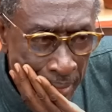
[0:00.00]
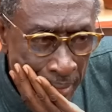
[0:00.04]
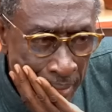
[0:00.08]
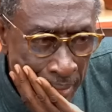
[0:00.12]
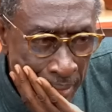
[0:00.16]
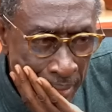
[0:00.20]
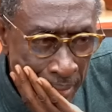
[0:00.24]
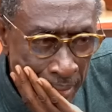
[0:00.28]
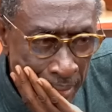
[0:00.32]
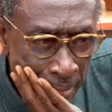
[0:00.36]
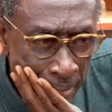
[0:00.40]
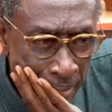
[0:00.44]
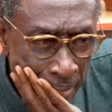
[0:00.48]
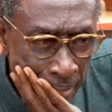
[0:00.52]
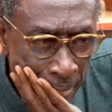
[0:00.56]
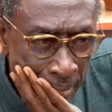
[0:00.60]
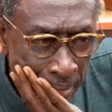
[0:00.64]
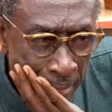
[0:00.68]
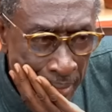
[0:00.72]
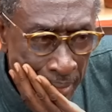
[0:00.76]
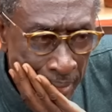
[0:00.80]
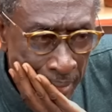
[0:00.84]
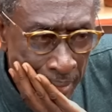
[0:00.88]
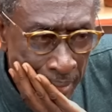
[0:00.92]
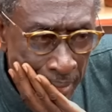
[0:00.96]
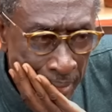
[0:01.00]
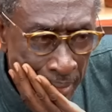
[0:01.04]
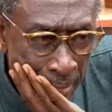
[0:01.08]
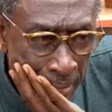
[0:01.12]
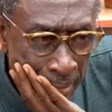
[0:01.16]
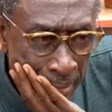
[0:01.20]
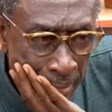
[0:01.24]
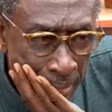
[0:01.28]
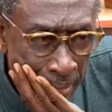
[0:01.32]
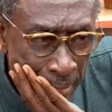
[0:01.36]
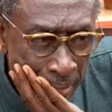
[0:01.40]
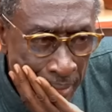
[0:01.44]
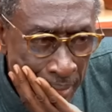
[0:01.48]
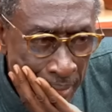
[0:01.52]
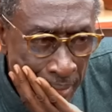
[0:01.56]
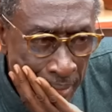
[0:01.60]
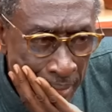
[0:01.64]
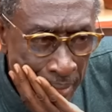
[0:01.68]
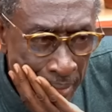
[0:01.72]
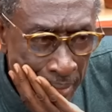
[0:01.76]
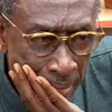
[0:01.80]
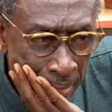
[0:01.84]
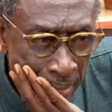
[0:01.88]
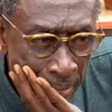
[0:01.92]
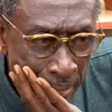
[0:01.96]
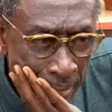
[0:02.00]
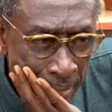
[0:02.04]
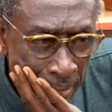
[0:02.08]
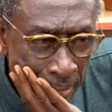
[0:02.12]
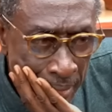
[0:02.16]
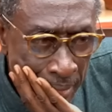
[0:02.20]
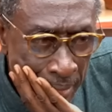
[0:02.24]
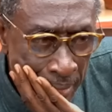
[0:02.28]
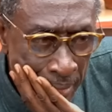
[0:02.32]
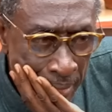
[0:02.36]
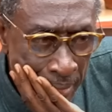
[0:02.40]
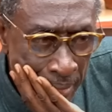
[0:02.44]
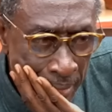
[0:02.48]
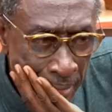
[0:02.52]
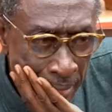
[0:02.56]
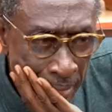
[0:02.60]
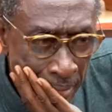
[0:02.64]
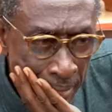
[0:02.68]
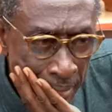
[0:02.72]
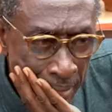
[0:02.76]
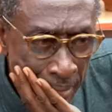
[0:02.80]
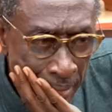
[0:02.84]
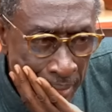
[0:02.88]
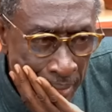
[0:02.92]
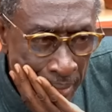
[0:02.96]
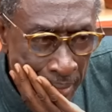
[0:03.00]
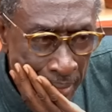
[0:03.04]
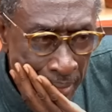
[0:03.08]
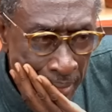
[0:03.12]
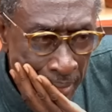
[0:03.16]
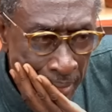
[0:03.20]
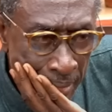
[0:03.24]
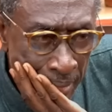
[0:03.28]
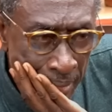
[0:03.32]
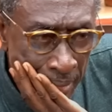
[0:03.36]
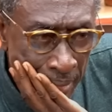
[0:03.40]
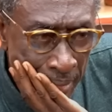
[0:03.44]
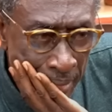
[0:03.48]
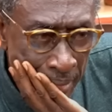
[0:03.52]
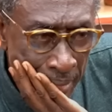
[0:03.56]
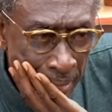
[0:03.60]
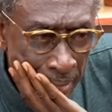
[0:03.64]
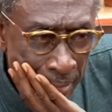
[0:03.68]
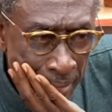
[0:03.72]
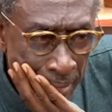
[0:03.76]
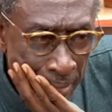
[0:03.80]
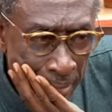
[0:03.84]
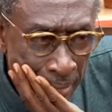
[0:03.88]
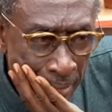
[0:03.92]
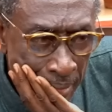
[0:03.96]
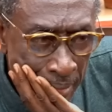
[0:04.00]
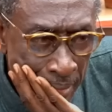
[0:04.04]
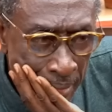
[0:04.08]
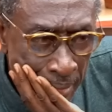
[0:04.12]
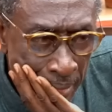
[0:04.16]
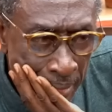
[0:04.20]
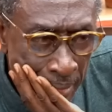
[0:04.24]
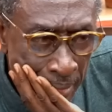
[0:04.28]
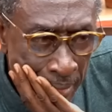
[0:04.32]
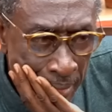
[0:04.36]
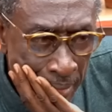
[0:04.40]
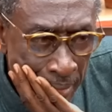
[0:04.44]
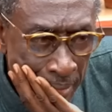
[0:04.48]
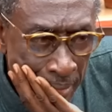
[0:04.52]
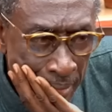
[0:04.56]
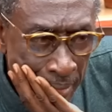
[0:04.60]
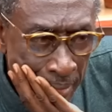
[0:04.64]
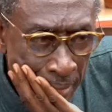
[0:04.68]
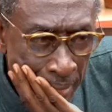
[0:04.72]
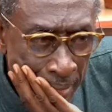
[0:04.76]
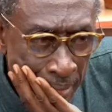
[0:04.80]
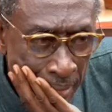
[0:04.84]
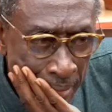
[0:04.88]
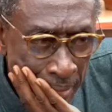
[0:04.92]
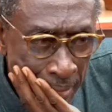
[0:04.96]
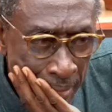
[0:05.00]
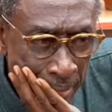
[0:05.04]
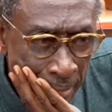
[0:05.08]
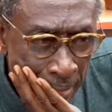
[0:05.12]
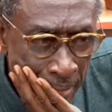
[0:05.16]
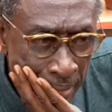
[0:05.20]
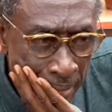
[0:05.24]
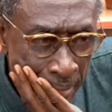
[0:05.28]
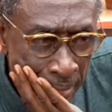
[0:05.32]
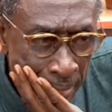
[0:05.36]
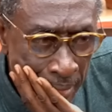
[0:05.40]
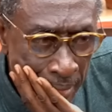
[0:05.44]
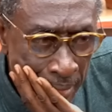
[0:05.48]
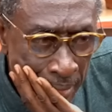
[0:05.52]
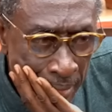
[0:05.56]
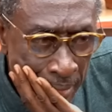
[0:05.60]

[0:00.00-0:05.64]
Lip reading: This person isn't speaking.